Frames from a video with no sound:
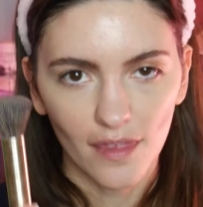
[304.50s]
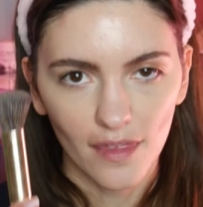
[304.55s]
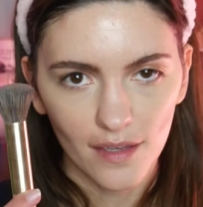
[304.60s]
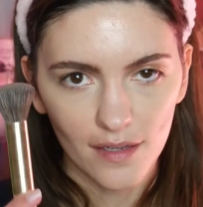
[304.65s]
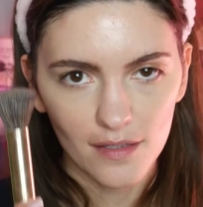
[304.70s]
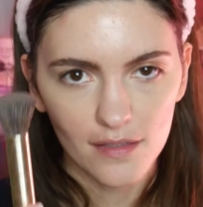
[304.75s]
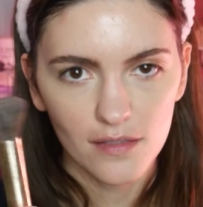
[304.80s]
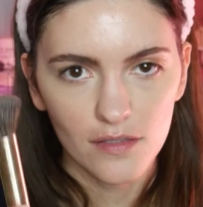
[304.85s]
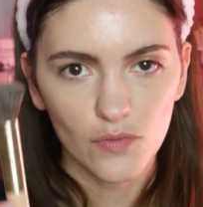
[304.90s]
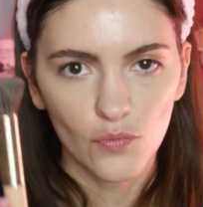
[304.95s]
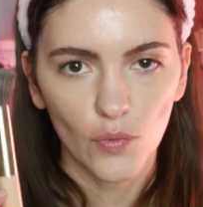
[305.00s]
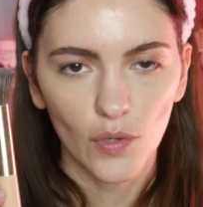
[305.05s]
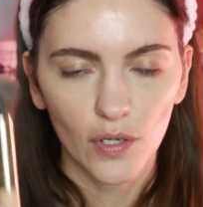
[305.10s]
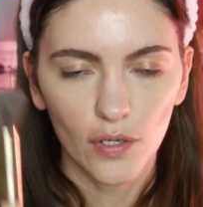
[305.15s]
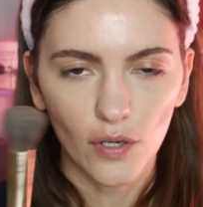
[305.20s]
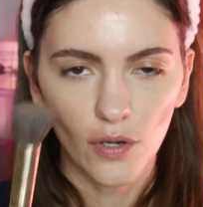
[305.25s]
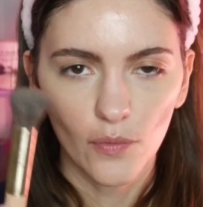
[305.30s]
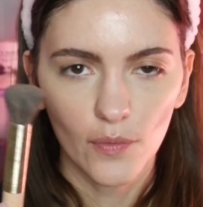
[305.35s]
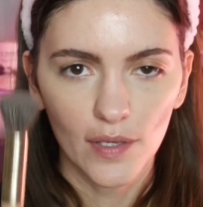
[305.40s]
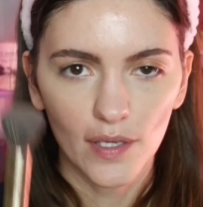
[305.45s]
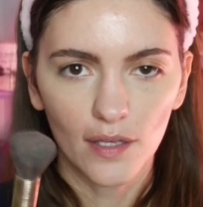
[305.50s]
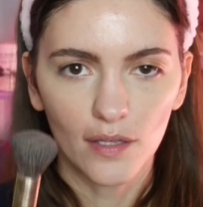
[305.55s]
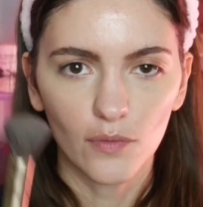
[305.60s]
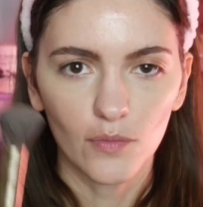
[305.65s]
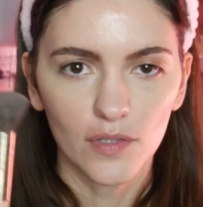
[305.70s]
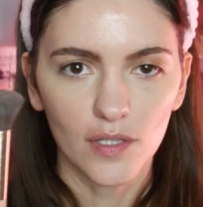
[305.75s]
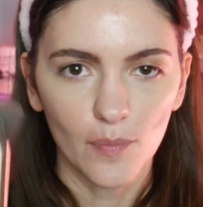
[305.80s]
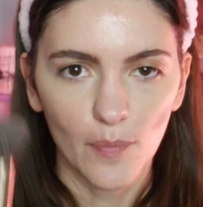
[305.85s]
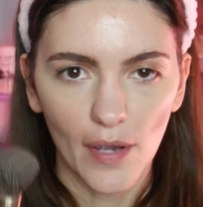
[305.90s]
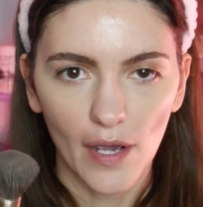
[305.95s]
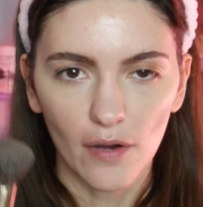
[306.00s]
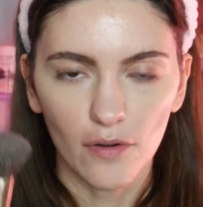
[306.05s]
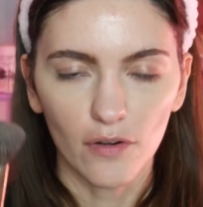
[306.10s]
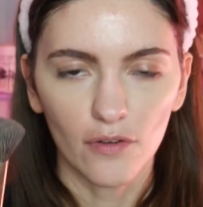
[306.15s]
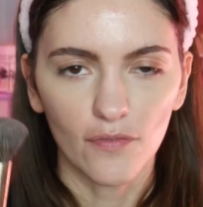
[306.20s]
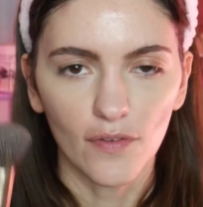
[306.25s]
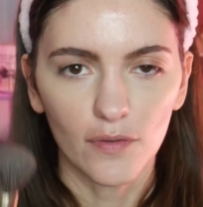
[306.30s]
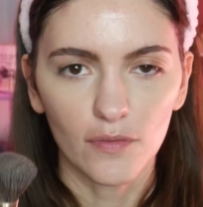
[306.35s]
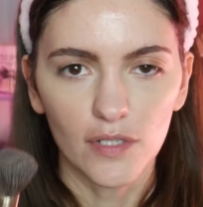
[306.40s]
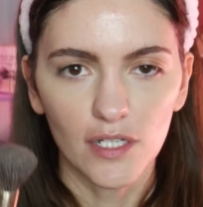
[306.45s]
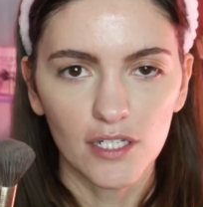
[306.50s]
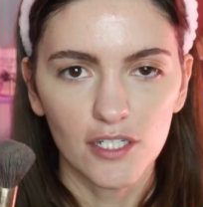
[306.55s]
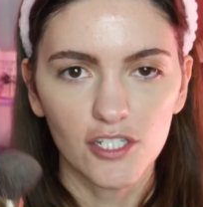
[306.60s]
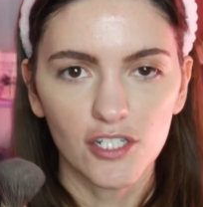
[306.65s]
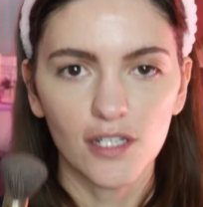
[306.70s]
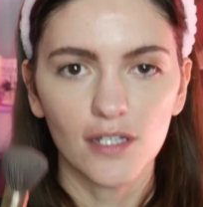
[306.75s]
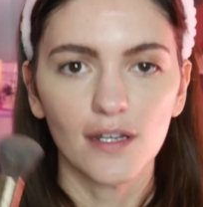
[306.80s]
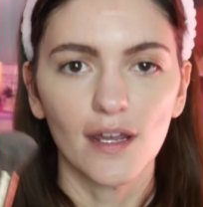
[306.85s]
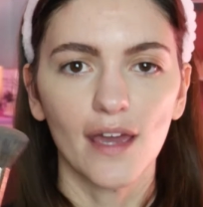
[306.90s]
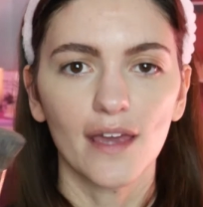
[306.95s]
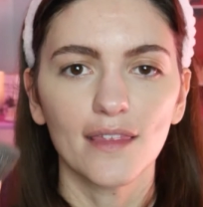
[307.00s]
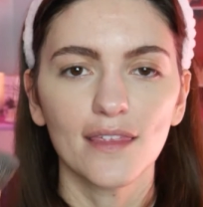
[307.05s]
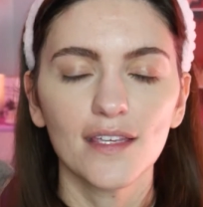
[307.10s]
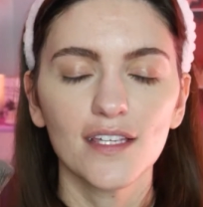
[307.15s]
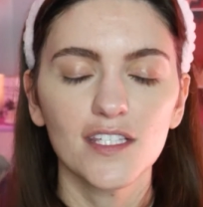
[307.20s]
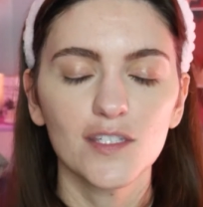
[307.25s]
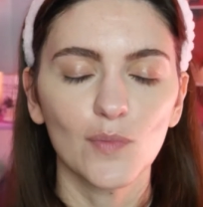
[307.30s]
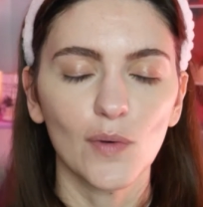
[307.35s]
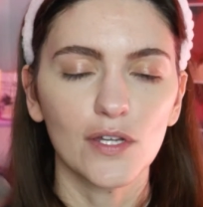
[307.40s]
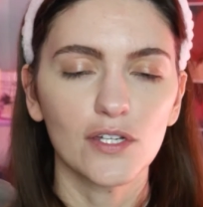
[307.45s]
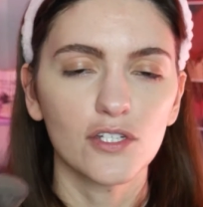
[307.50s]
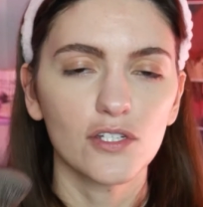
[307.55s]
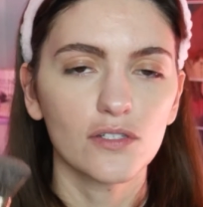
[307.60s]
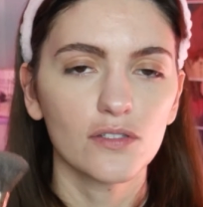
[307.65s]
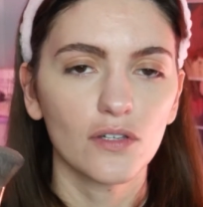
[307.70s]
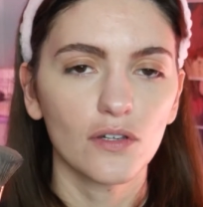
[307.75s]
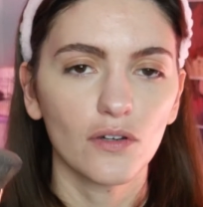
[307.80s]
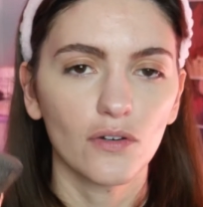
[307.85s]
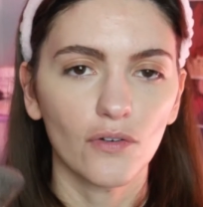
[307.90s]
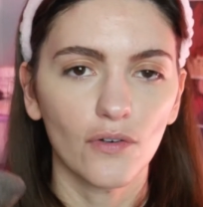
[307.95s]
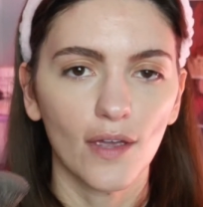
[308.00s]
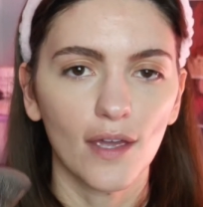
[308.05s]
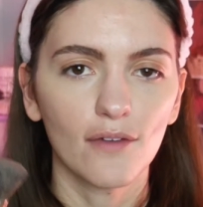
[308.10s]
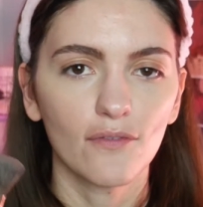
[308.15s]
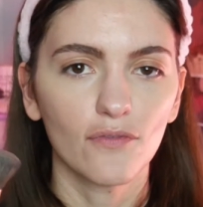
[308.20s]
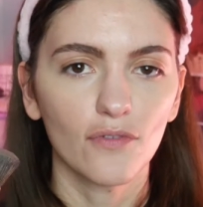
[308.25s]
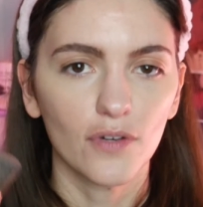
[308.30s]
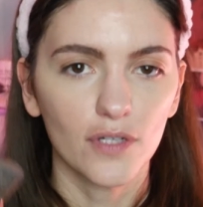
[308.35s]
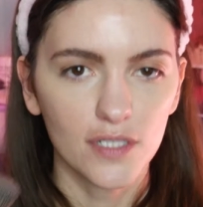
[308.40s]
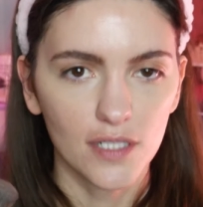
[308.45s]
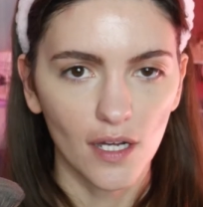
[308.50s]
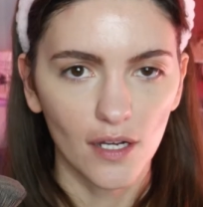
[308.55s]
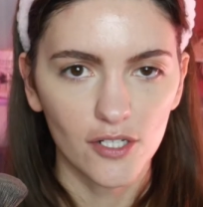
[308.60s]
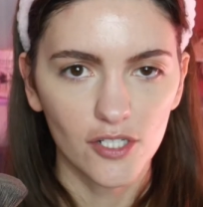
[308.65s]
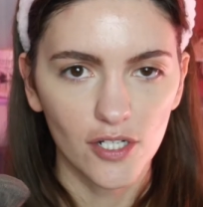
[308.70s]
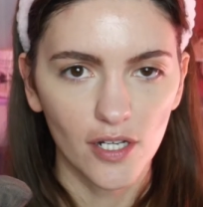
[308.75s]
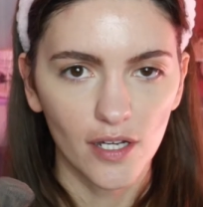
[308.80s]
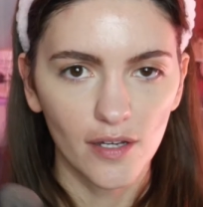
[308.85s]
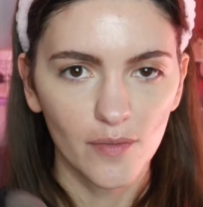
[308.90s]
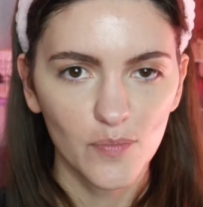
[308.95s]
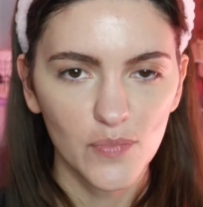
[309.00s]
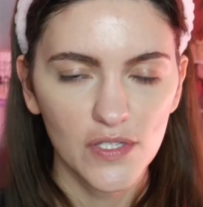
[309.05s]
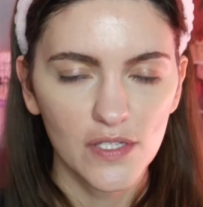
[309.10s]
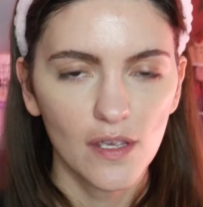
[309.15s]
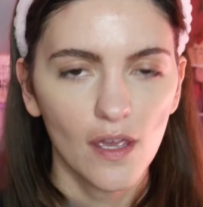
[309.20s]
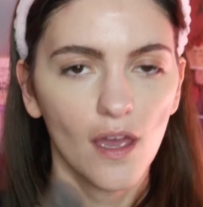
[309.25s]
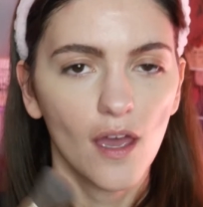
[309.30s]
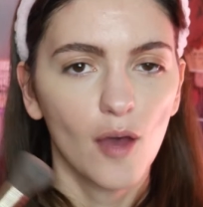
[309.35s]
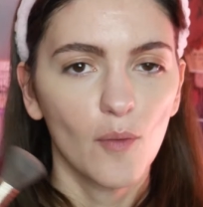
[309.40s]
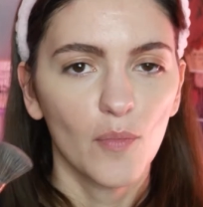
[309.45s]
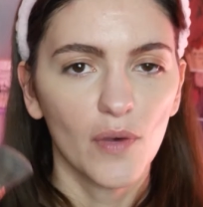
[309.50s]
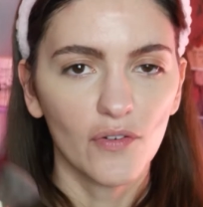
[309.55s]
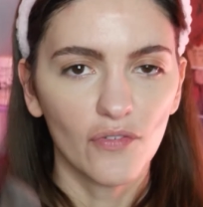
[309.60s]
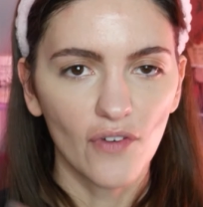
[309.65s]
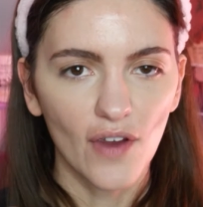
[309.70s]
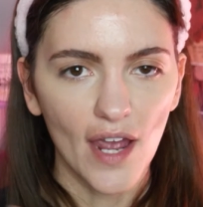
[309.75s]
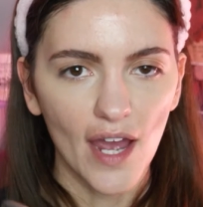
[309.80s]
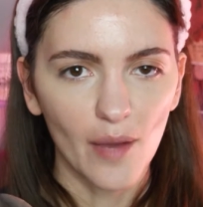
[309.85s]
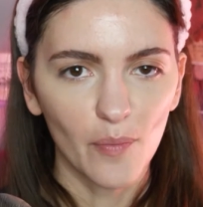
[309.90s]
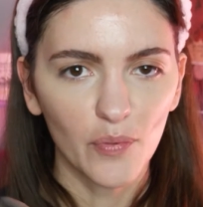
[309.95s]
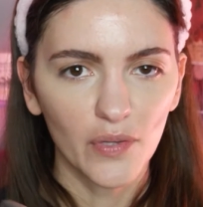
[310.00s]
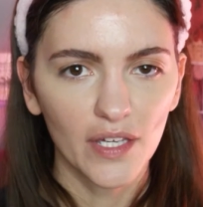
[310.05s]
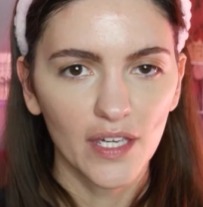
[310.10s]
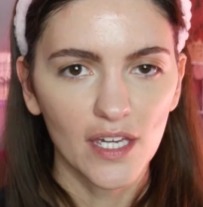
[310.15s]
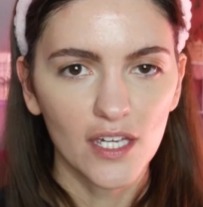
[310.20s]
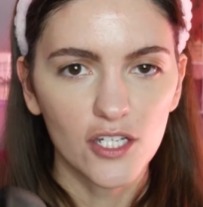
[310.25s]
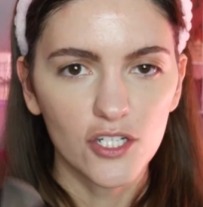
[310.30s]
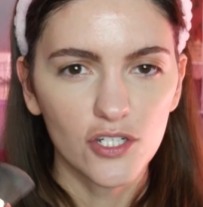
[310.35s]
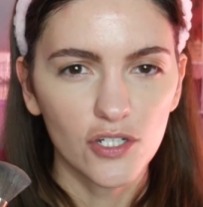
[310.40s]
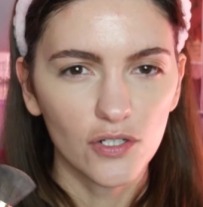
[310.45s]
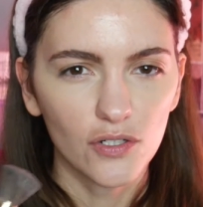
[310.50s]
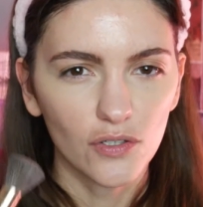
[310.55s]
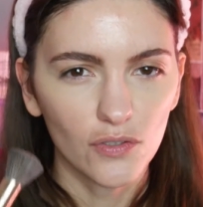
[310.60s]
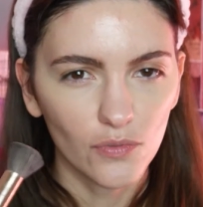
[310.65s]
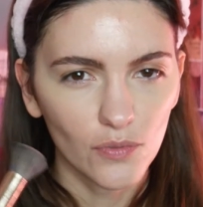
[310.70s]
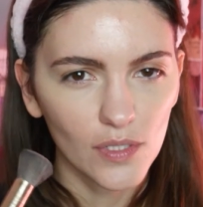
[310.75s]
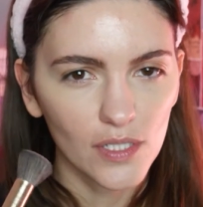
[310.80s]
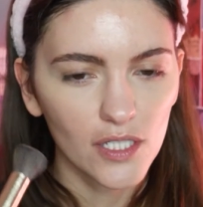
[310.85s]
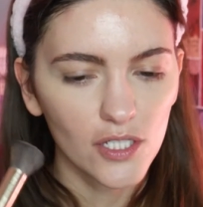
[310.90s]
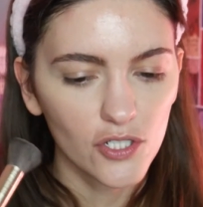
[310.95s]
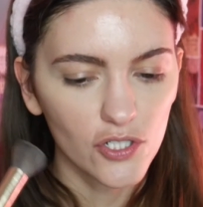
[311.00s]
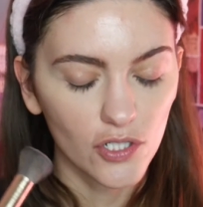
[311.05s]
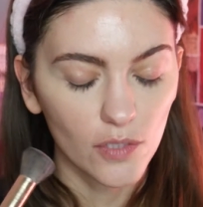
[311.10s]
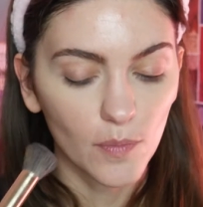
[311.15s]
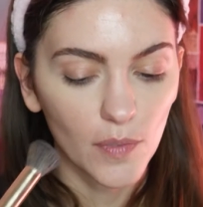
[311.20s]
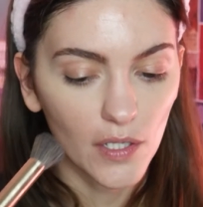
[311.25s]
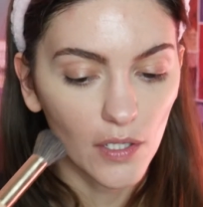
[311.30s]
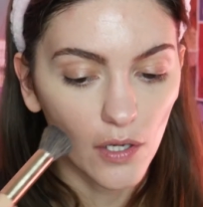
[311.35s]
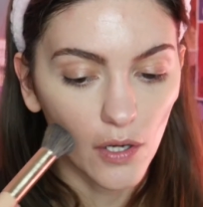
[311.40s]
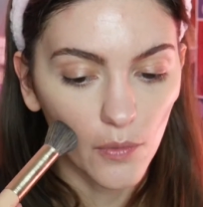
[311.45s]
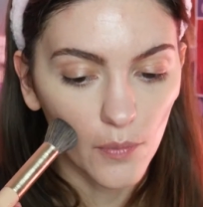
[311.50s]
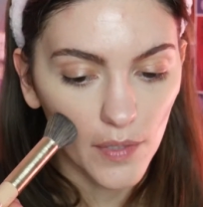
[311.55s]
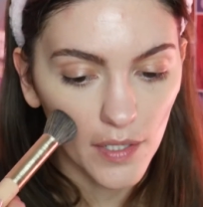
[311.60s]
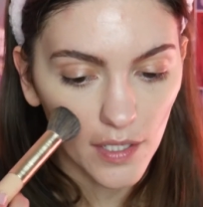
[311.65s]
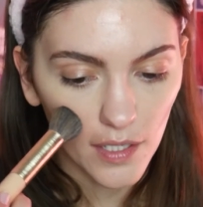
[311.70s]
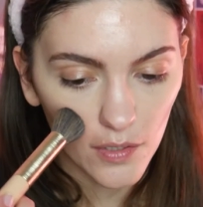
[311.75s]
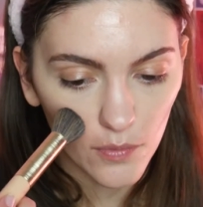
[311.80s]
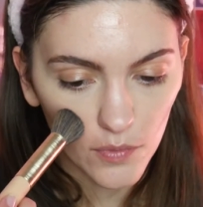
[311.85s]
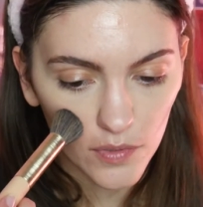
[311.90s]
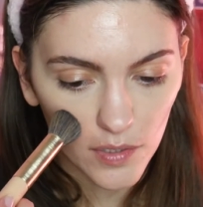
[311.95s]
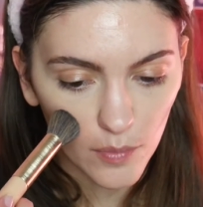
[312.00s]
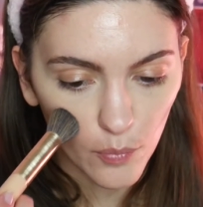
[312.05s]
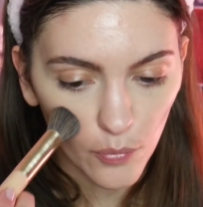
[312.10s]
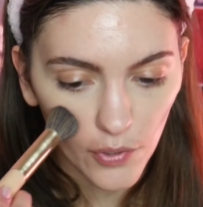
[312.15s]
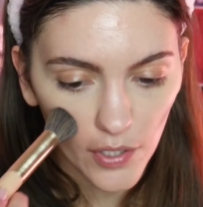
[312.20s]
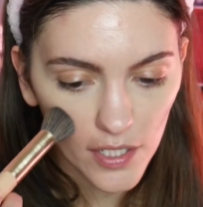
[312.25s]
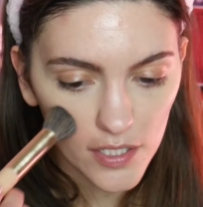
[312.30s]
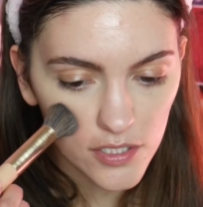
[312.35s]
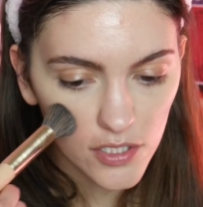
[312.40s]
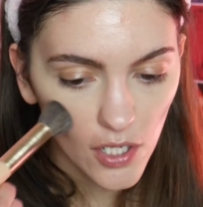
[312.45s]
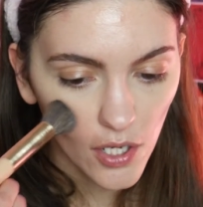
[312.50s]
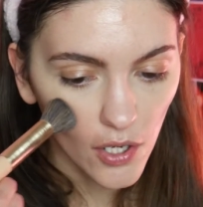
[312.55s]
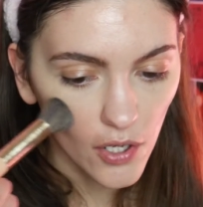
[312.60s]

this when going in with a powder foundation. I think sponges are great for touch-ups, but for application, you really should be going in with a brush.